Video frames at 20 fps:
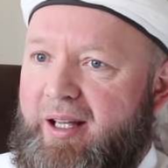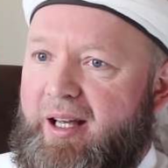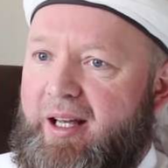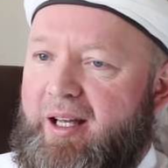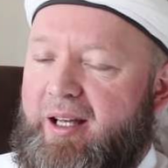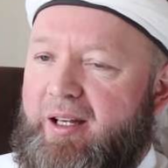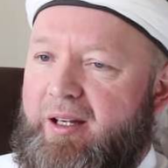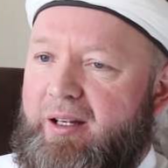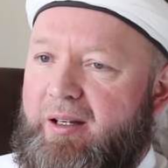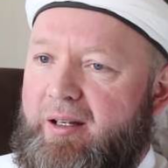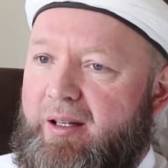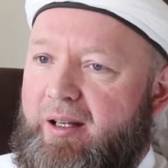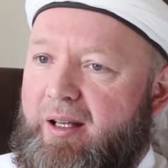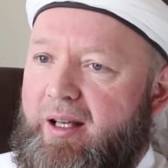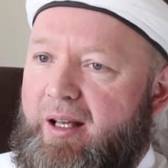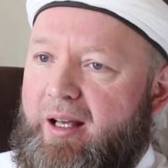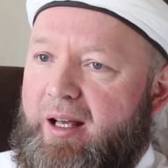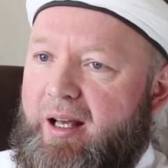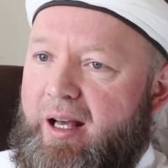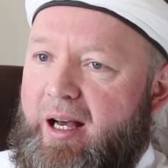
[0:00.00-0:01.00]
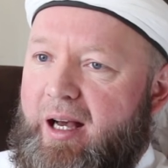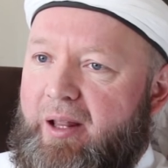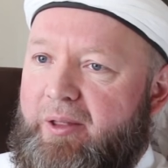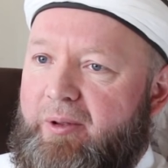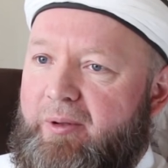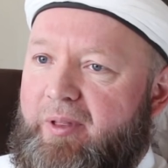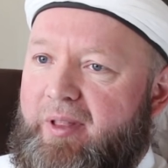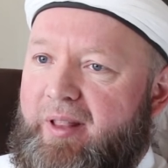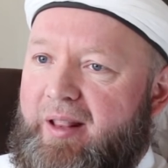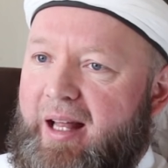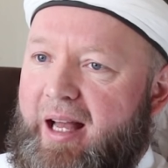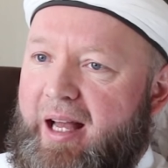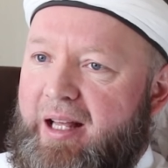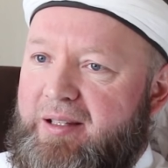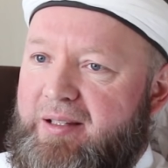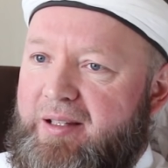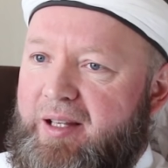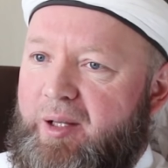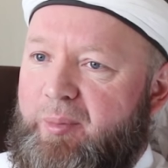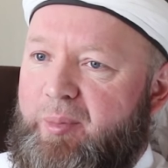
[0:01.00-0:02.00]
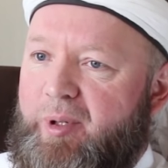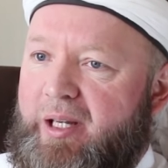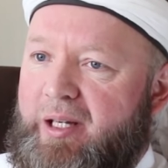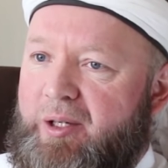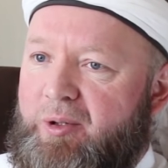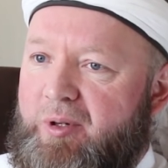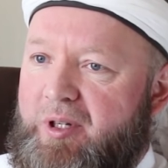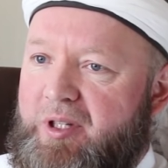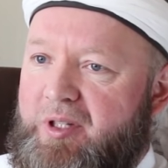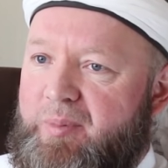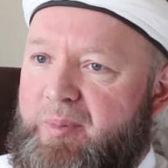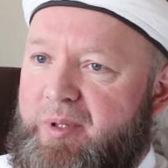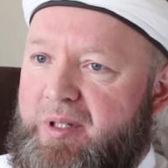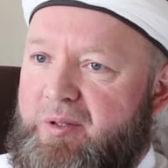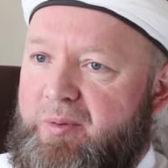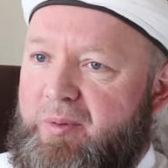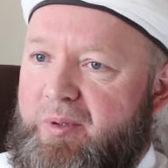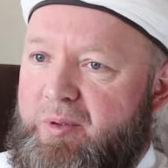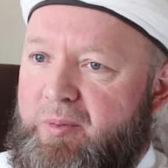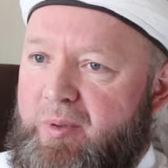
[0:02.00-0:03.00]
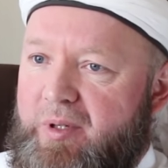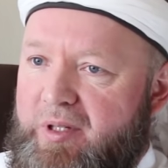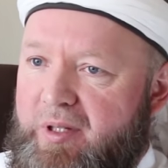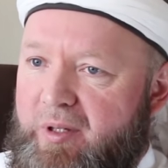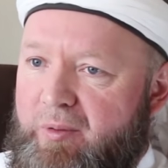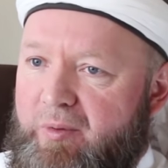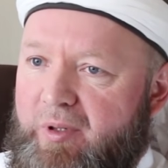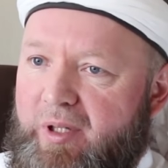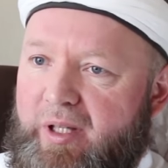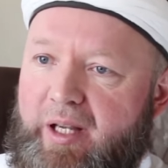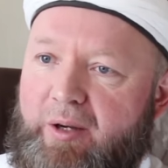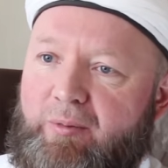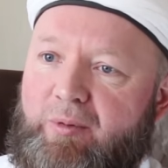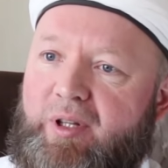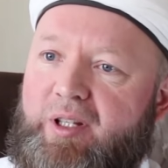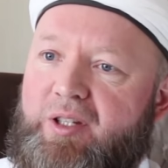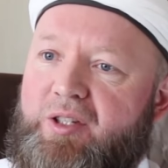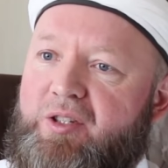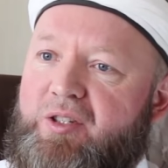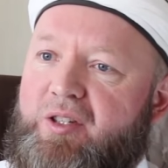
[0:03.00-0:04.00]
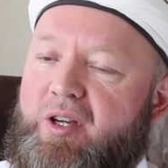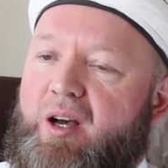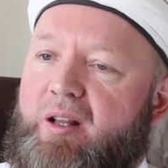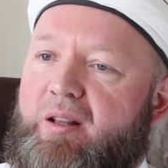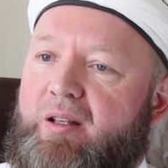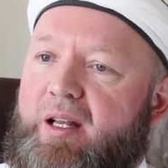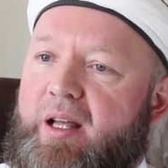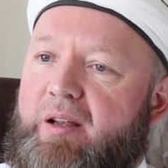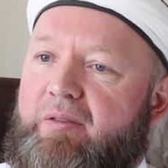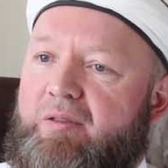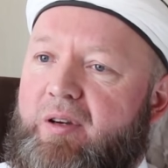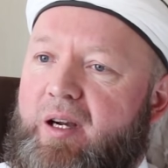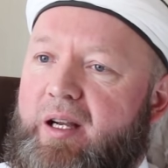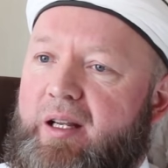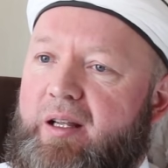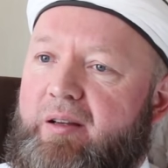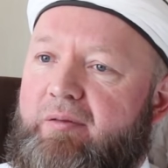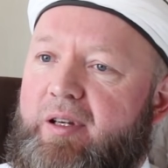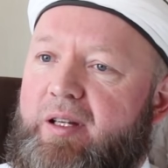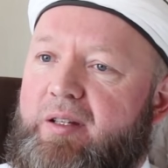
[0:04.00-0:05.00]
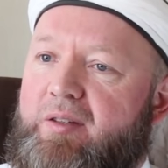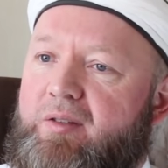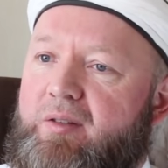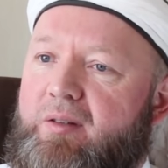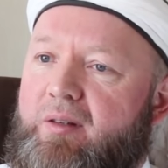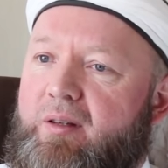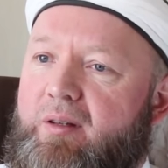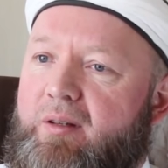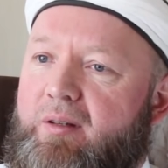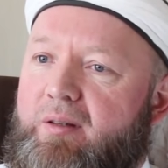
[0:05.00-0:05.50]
And other than that, celebrating Christmas, which wasn't a really a religious holiday for any of us.